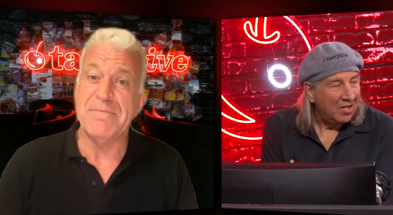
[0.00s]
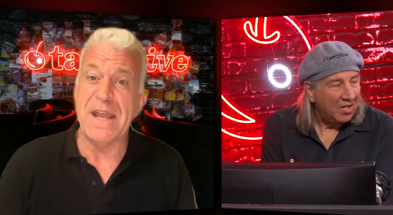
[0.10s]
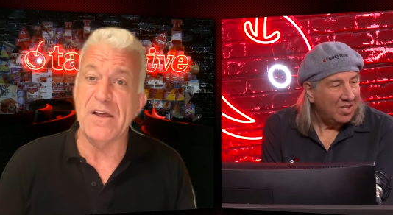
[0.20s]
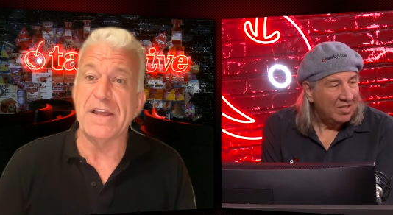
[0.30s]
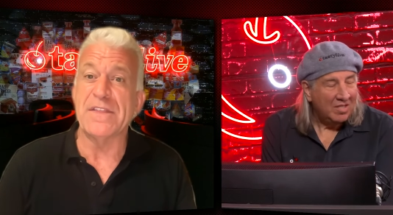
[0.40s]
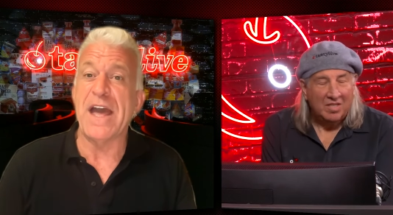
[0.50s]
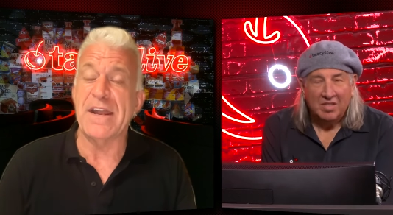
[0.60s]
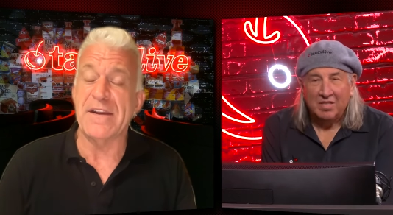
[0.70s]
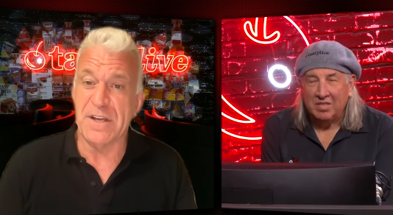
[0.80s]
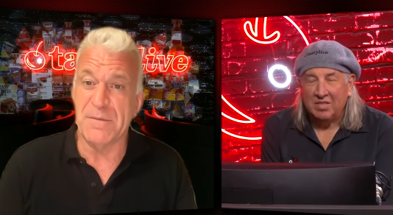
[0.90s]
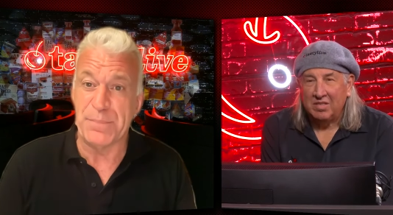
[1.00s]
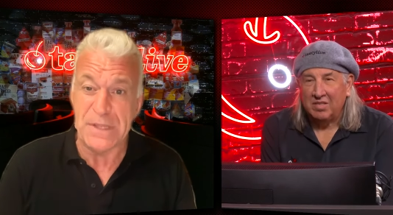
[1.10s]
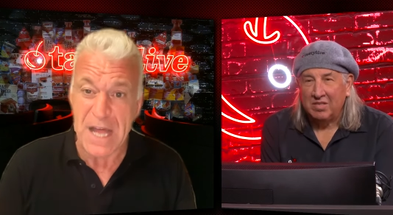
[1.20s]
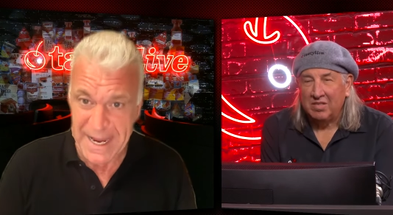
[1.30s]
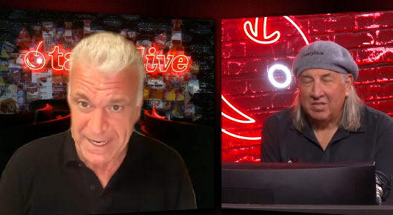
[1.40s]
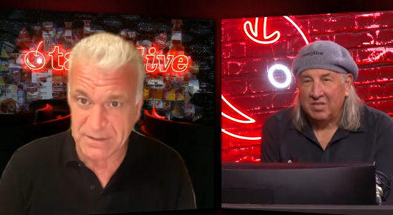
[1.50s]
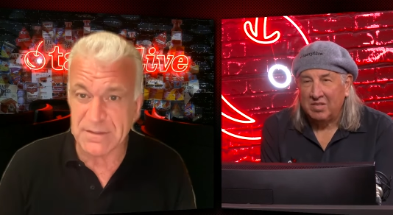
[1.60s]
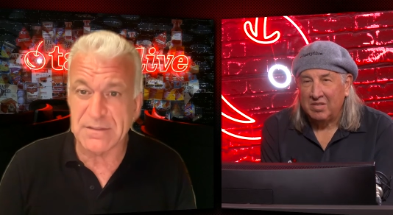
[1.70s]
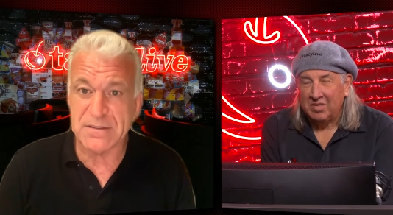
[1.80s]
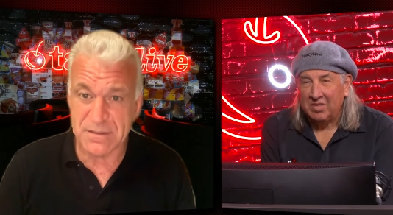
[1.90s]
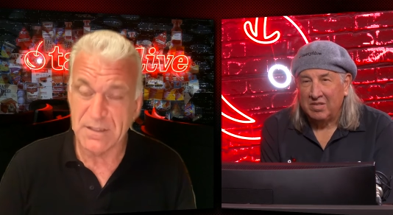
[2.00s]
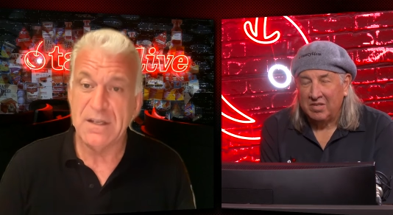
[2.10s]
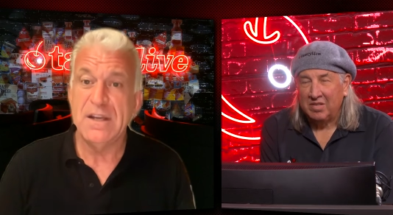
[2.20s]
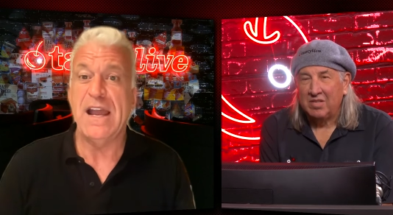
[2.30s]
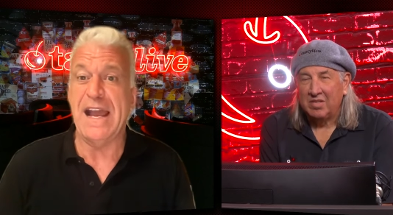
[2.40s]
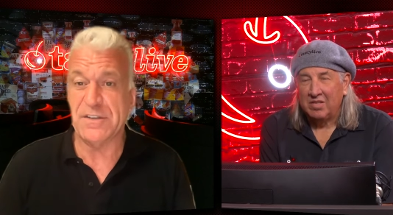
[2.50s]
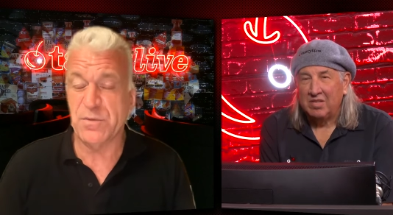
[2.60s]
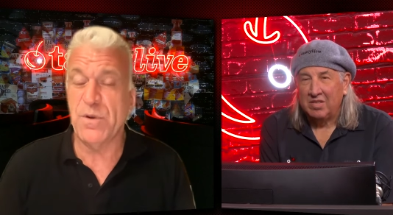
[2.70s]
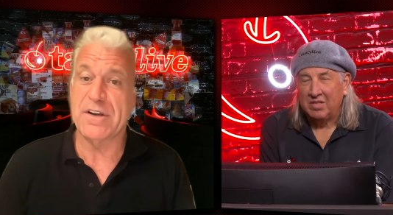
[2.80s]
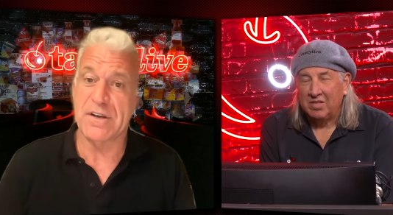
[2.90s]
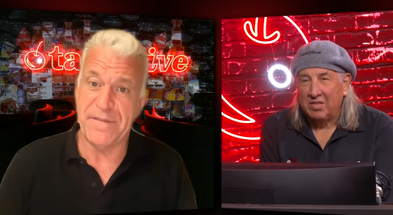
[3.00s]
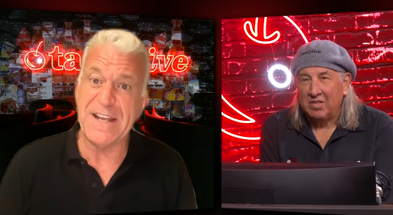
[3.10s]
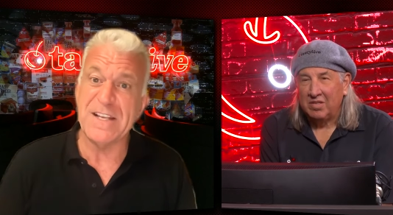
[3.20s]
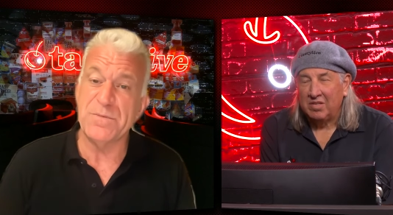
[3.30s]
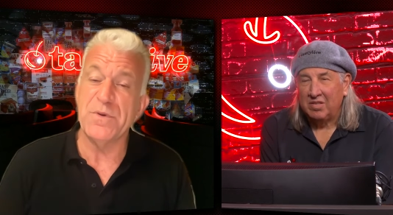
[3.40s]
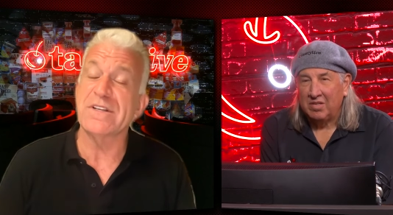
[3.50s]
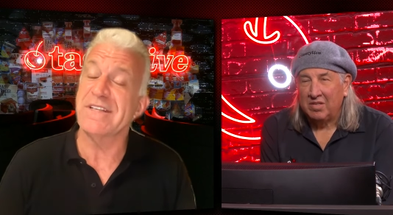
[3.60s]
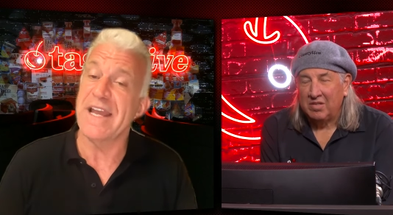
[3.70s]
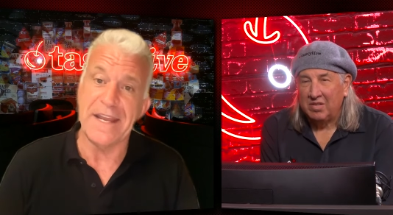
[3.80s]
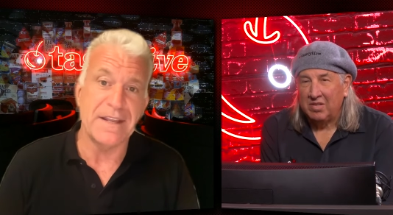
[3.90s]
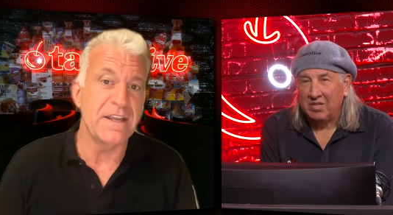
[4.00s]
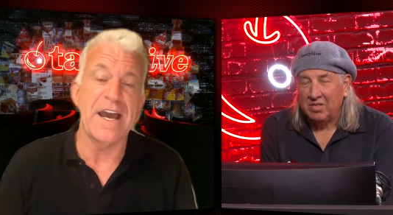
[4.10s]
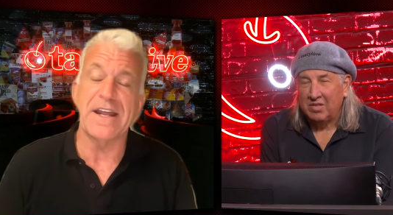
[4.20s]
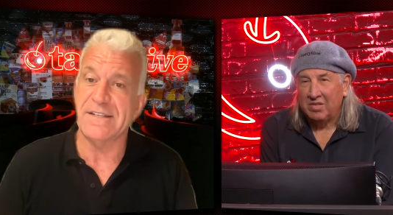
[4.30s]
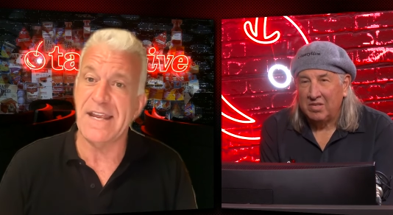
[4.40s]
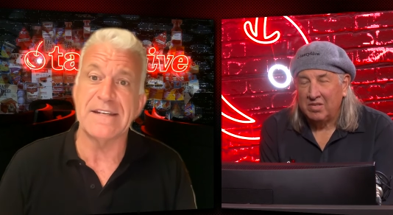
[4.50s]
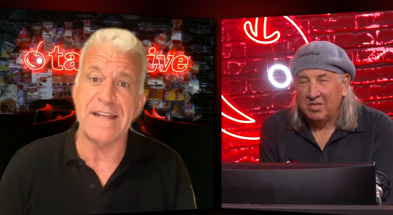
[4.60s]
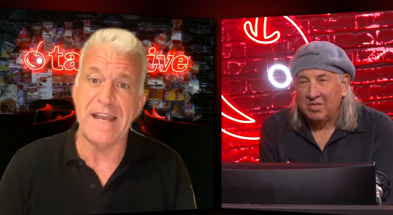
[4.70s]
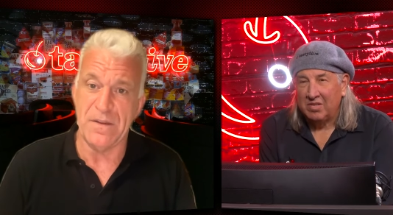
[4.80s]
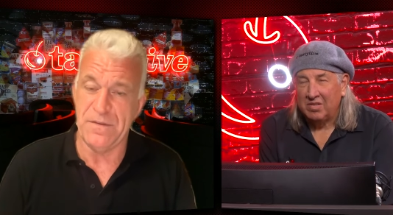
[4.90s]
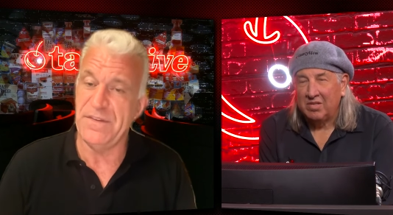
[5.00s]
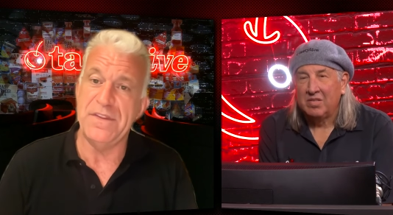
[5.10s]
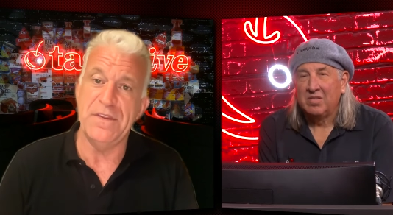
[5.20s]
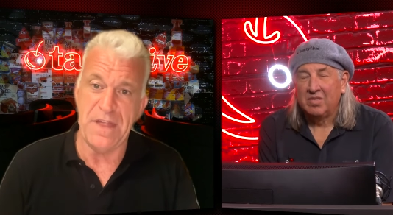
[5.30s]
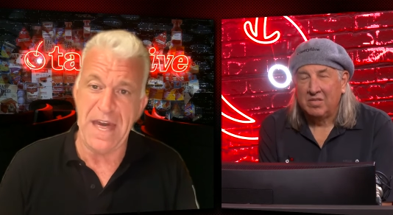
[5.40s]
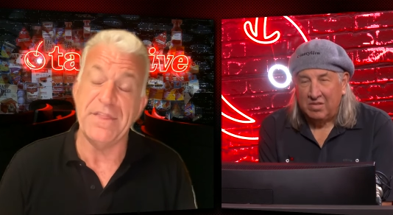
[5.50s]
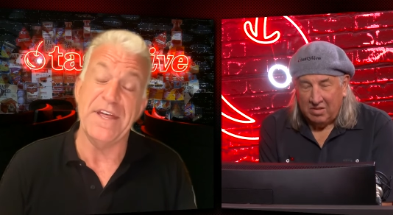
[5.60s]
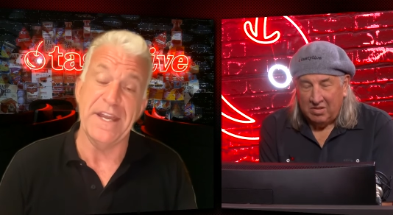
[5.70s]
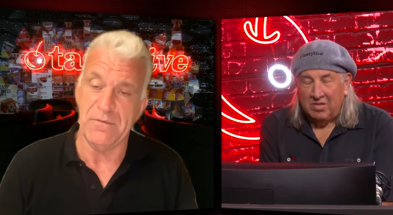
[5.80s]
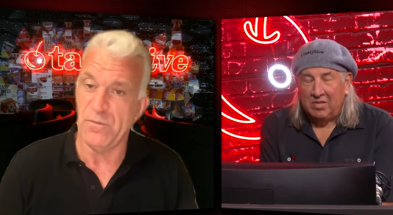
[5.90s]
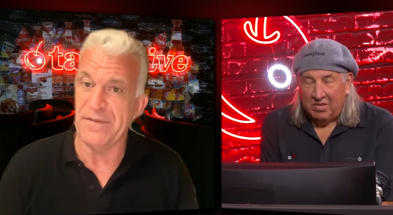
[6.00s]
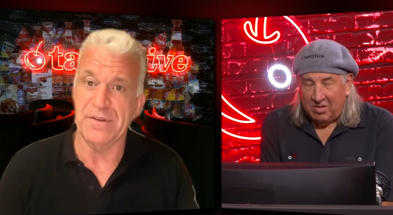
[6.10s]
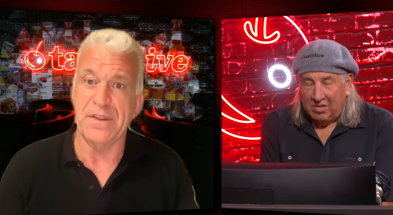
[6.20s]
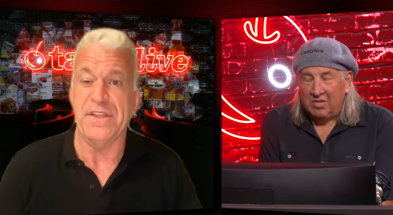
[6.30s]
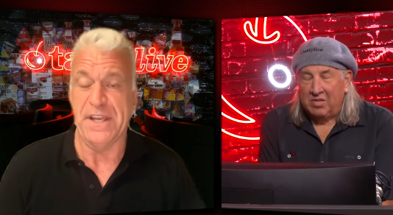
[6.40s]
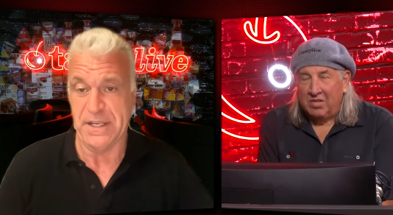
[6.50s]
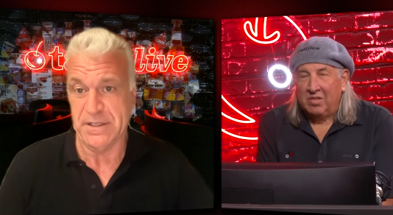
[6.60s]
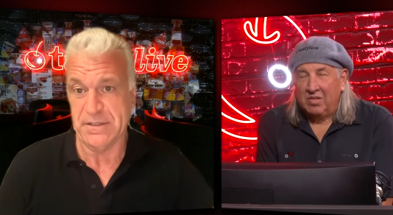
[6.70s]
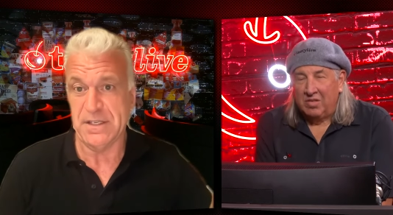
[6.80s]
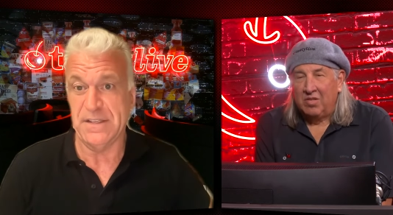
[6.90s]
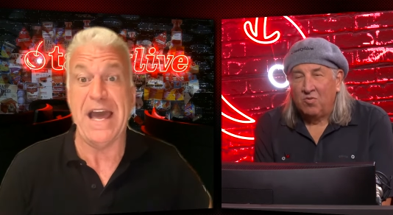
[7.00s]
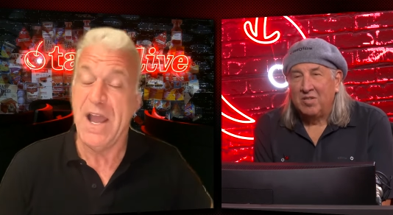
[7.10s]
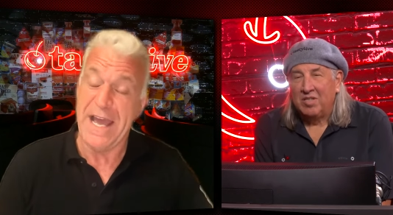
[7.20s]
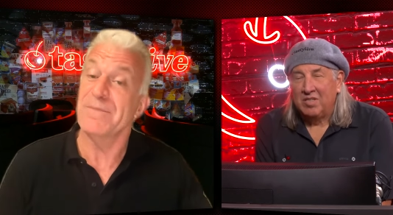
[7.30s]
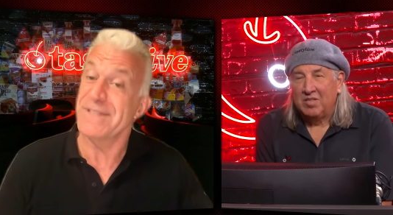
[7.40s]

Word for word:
Speaker 1: emailing the head of compliance at Twitter, Facebook saying, you got to take down that thing, whatever the thing is. Right. And, that, and,